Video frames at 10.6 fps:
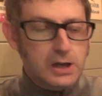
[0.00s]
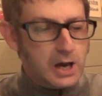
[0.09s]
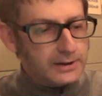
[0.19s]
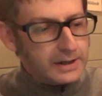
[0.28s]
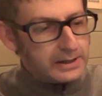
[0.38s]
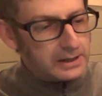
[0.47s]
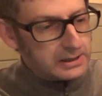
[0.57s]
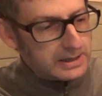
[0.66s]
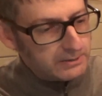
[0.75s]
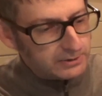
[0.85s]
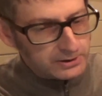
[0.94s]
that
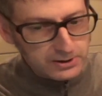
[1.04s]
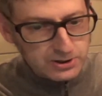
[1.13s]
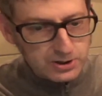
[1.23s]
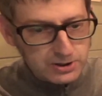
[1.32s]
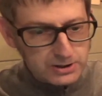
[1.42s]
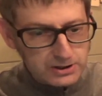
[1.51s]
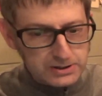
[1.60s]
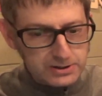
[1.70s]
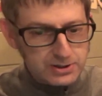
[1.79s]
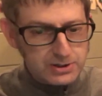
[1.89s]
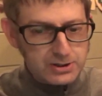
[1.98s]
cloudiness
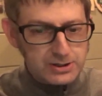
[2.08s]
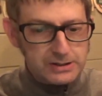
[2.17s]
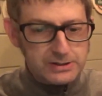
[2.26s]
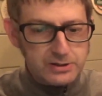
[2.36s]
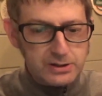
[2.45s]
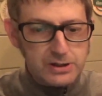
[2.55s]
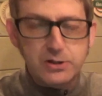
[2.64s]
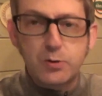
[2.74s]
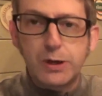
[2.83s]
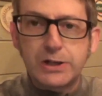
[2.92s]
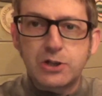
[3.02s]
is the
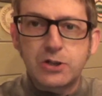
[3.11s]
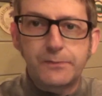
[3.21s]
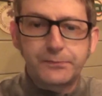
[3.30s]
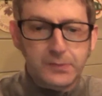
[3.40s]
wheat.